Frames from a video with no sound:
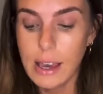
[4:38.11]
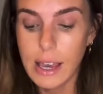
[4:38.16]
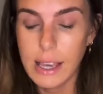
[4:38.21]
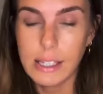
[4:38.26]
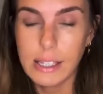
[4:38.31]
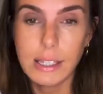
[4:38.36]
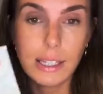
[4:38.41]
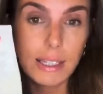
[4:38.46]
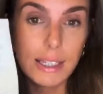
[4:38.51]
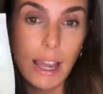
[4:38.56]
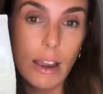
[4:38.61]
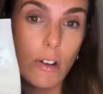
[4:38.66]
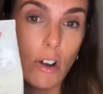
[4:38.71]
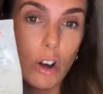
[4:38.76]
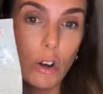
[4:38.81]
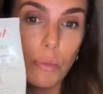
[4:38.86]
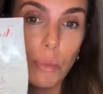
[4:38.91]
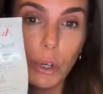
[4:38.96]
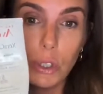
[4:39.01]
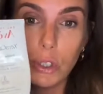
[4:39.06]
It's a
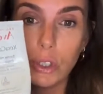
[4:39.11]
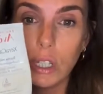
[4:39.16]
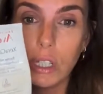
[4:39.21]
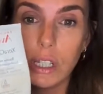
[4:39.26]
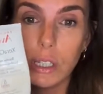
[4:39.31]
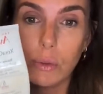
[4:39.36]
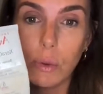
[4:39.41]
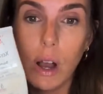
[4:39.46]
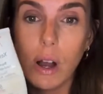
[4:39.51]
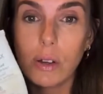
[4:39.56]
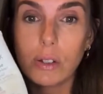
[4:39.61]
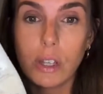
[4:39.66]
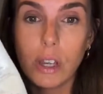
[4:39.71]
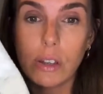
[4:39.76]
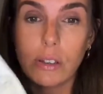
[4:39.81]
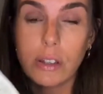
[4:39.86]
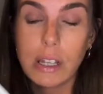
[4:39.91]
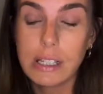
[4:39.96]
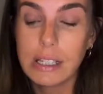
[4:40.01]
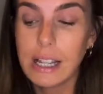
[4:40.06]
sterile bottle as well,
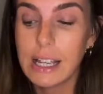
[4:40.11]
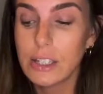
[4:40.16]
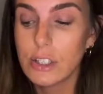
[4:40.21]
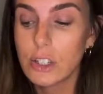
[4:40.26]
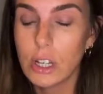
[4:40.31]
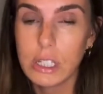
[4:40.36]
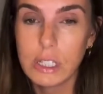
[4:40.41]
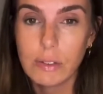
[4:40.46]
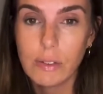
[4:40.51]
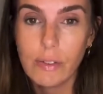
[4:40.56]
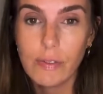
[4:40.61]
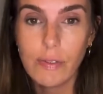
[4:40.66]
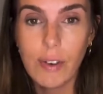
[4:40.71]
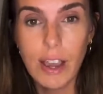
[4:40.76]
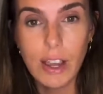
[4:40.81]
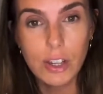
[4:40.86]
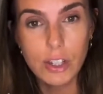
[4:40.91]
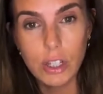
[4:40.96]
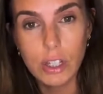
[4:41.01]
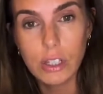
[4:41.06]
so there's less chance of
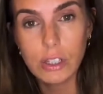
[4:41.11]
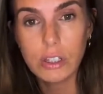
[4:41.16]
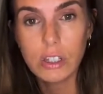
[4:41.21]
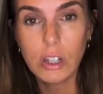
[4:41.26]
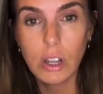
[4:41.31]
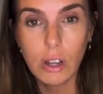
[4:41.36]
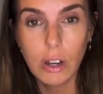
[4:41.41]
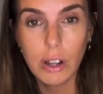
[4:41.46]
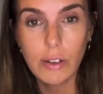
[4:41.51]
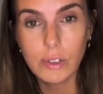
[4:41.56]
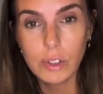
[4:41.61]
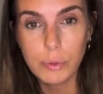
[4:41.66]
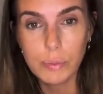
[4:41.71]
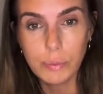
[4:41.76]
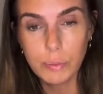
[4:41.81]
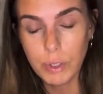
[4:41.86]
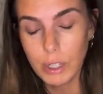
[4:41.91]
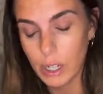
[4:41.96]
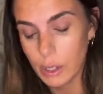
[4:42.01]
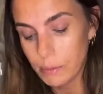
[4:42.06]
infections. You know, having to,
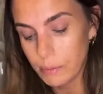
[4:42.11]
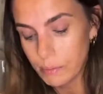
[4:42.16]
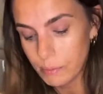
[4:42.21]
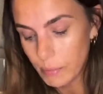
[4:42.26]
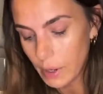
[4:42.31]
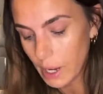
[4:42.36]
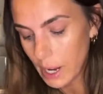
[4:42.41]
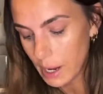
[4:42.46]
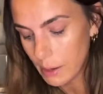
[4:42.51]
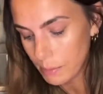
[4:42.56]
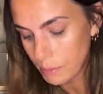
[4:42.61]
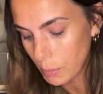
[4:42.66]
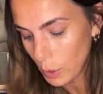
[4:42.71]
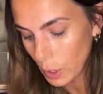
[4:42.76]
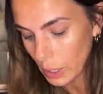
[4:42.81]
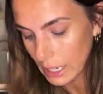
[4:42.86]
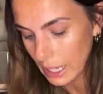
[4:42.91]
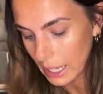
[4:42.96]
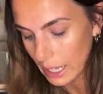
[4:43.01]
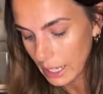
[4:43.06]
you know, um,
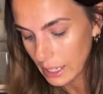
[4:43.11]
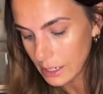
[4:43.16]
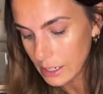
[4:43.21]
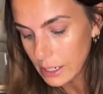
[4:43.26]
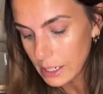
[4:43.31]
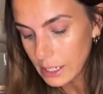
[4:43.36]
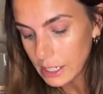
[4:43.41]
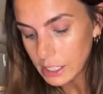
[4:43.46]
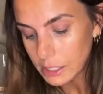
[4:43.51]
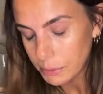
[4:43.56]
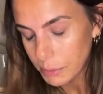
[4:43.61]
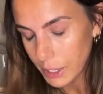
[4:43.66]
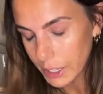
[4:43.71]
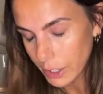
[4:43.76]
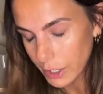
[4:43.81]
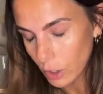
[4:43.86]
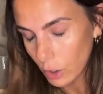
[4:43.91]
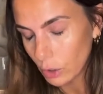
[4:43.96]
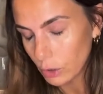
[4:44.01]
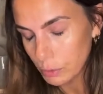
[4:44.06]
putting it in
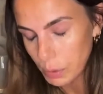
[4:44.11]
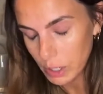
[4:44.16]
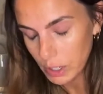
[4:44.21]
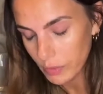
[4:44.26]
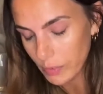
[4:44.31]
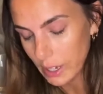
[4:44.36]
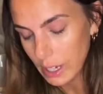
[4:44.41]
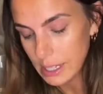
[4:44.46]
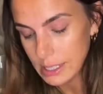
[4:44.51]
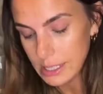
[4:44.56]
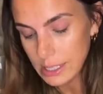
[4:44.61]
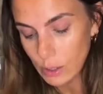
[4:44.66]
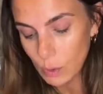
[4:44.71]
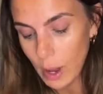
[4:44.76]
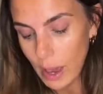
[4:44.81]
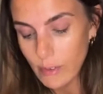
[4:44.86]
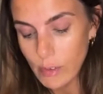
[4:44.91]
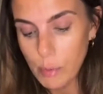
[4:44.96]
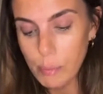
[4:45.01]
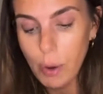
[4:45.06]
putting it on, putting your fingers in or
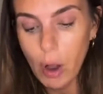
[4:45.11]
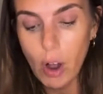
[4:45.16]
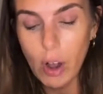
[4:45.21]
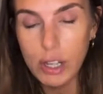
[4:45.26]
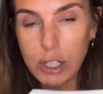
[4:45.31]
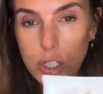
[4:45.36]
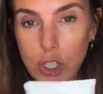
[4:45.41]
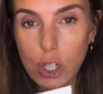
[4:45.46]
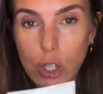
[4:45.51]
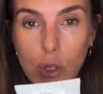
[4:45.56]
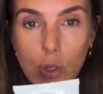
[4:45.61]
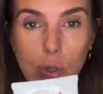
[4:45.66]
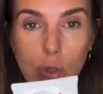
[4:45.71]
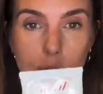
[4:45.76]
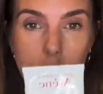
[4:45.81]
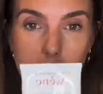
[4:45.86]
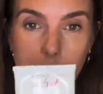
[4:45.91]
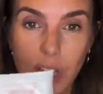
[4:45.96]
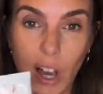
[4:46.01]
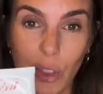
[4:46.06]
whatever. But I
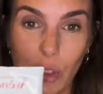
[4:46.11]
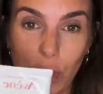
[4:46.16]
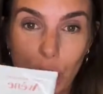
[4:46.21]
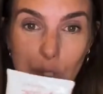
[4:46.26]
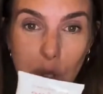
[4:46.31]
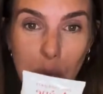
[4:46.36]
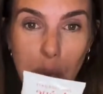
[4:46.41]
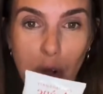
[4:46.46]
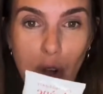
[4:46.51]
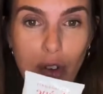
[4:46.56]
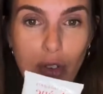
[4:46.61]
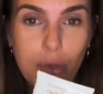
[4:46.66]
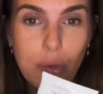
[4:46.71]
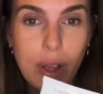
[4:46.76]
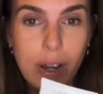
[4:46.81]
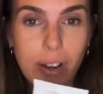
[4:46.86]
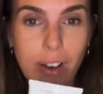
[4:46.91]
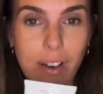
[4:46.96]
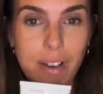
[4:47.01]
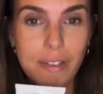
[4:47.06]
do cut the top off
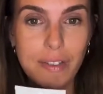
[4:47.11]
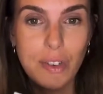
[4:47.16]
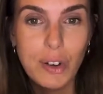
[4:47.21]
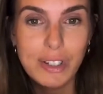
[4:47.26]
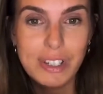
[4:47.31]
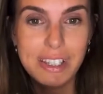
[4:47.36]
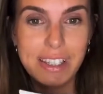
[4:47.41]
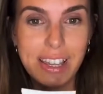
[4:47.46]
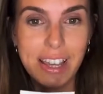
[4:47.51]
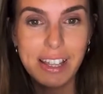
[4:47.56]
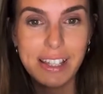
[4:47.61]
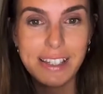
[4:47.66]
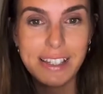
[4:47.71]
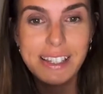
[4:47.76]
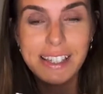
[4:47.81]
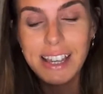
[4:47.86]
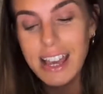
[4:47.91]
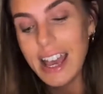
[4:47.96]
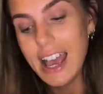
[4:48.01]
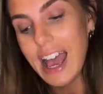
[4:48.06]
when I've got to the
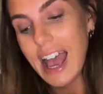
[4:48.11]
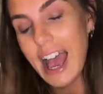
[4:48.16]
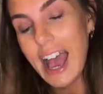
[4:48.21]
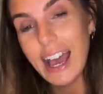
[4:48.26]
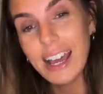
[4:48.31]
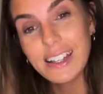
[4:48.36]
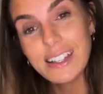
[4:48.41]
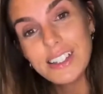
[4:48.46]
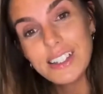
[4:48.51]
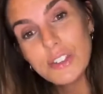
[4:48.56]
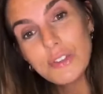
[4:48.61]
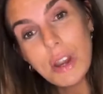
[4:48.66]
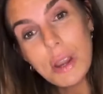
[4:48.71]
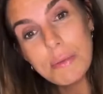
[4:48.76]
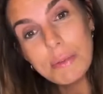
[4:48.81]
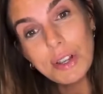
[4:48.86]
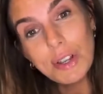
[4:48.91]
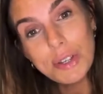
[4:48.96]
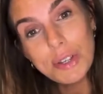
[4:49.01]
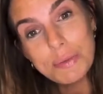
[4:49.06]
end and
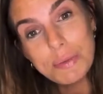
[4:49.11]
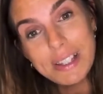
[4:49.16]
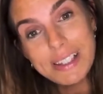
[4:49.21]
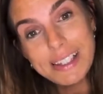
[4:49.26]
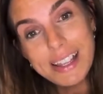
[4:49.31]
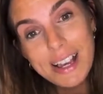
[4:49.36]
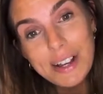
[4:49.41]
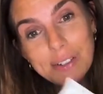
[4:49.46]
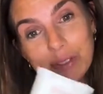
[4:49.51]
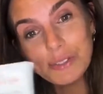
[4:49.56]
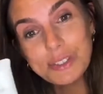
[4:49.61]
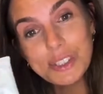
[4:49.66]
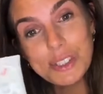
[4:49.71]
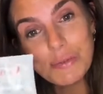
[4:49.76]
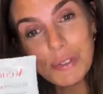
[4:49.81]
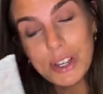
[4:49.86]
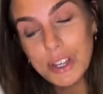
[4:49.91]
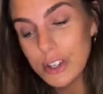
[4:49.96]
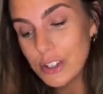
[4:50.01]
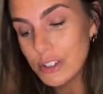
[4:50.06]
scrape the last bits out
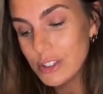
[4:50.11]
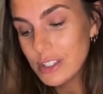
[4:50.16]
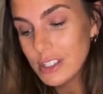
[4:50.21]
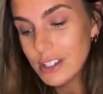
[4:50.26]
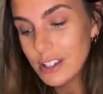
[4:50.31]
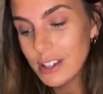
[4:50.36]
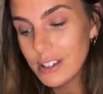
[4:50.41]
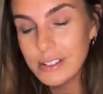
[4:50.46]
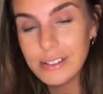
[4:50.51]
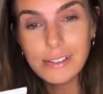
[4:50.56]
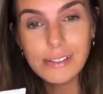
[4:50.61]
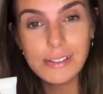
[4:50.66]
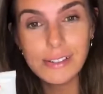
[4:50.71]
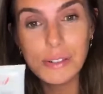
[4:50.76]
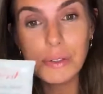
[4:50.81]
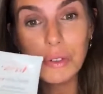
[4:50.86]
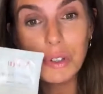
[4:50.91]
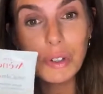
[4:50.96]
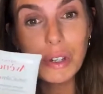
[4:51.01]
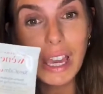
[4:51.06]
because, you know,
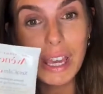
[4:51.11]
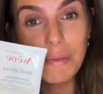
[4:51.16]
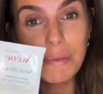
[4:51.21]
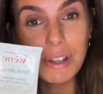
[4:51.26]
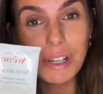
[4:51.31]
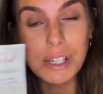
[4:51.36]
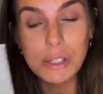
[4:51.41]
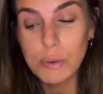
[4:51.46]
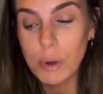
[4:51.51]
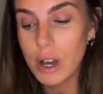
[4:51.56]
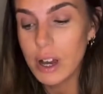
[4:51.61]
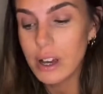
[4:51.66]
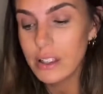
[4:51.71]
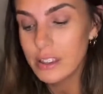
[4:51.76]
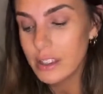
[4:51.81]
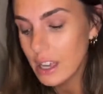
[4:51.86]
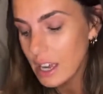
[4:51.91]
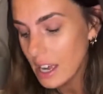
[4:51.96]
get your money's worth.